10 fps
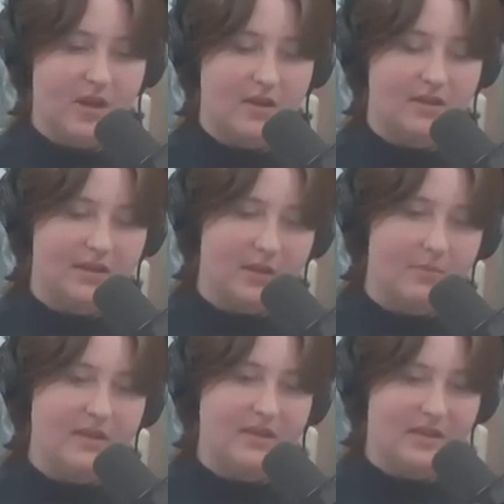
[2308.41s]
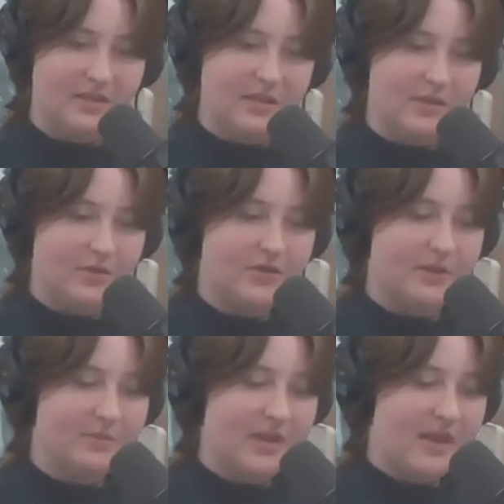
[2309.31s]
a little bit easier
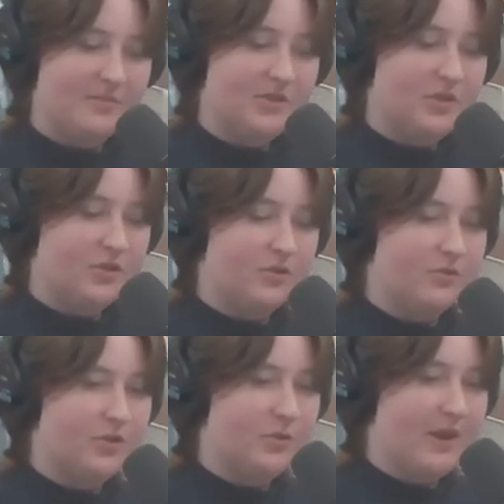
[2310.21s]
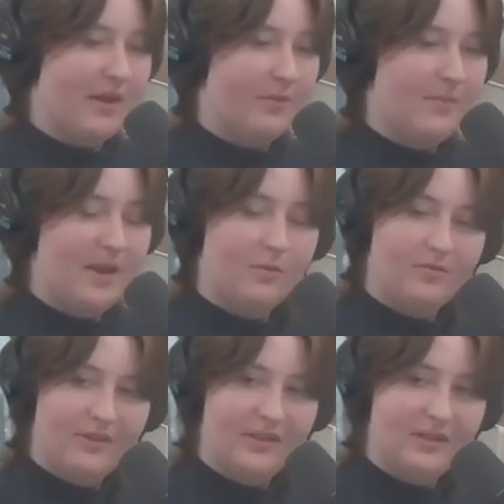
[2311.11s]
sometimes to tune out my own
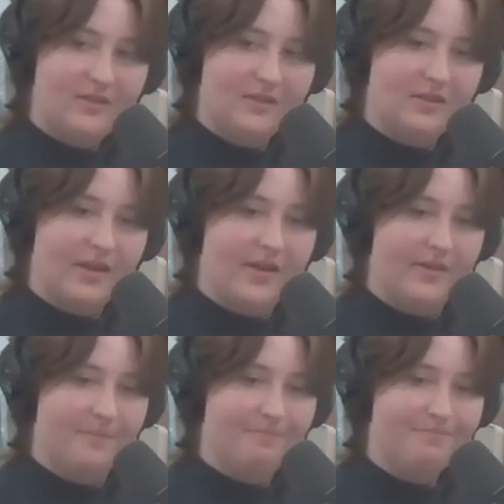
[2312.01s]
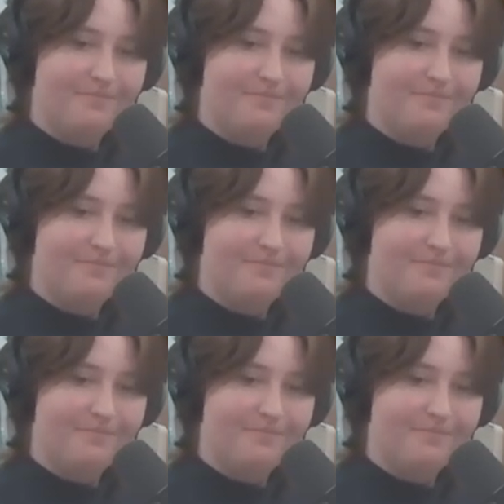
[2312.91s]
feelings. I